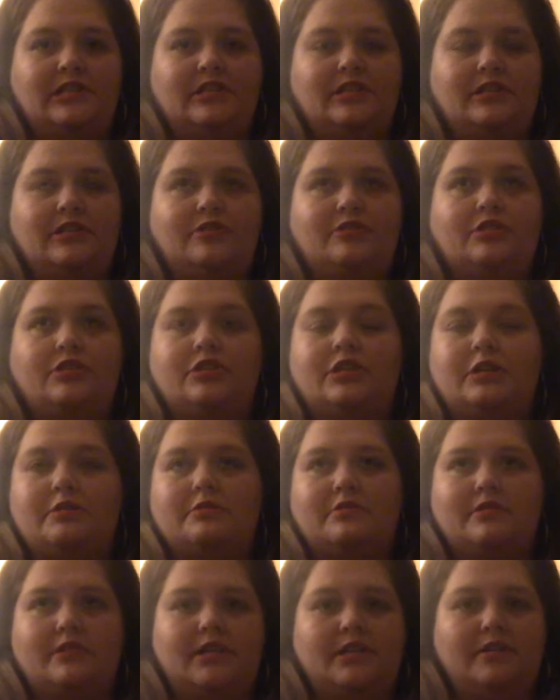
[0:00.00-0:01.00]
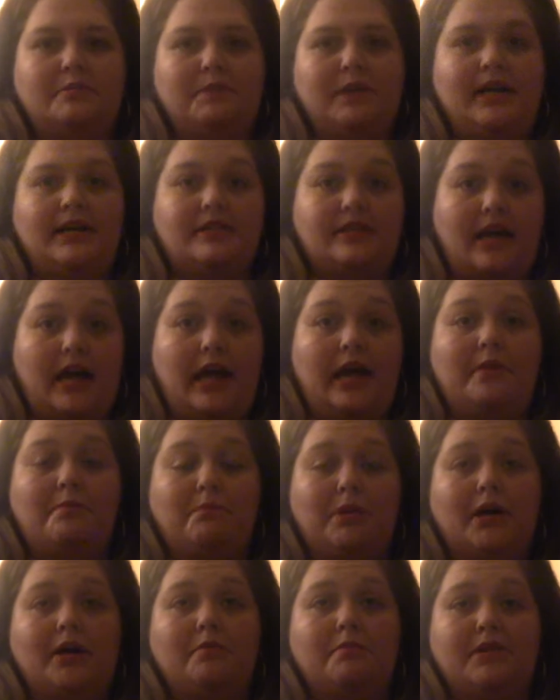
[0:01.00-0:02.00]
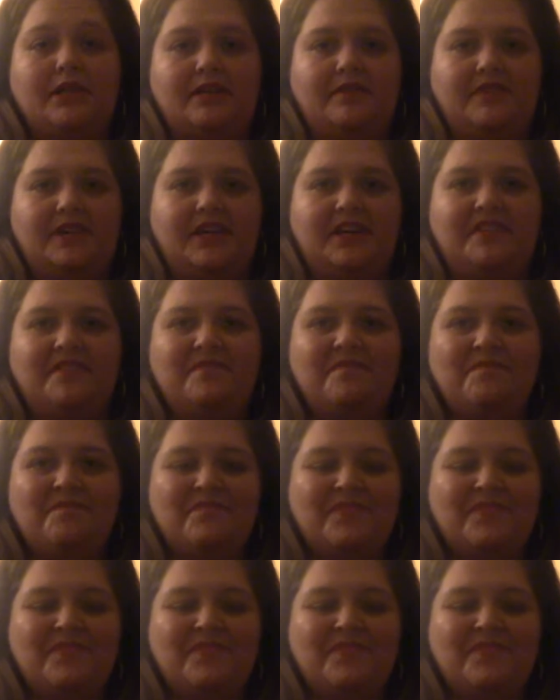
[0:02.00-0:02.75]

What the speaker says: to this since I was little because I am part Bolivian.